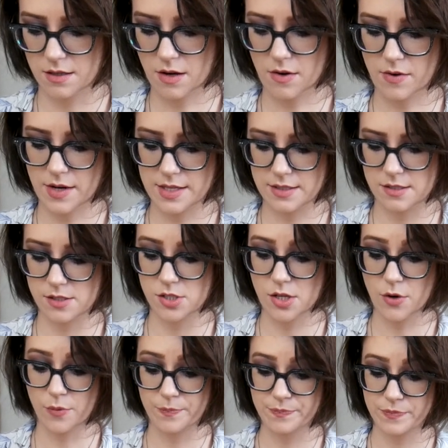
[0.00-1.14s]
All right,
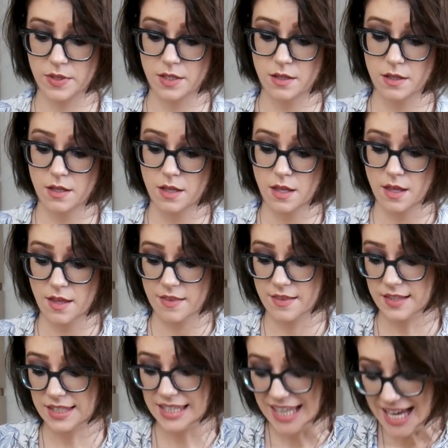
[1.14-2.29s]
so
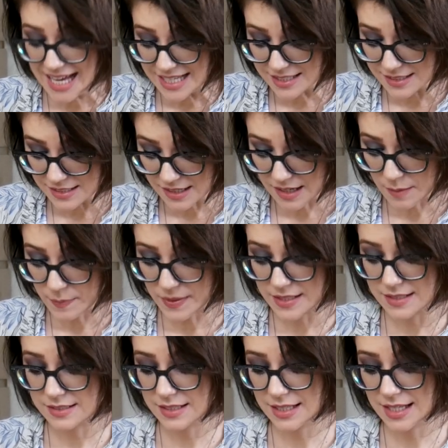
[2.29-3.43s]
the last step
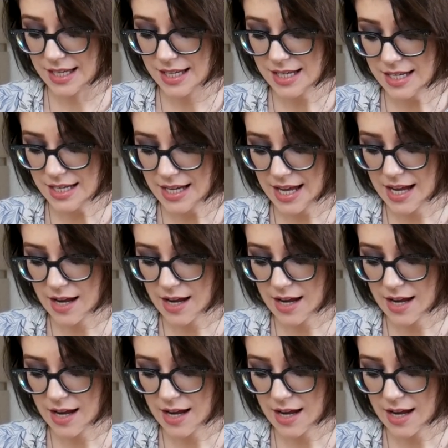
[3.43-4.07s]
is getting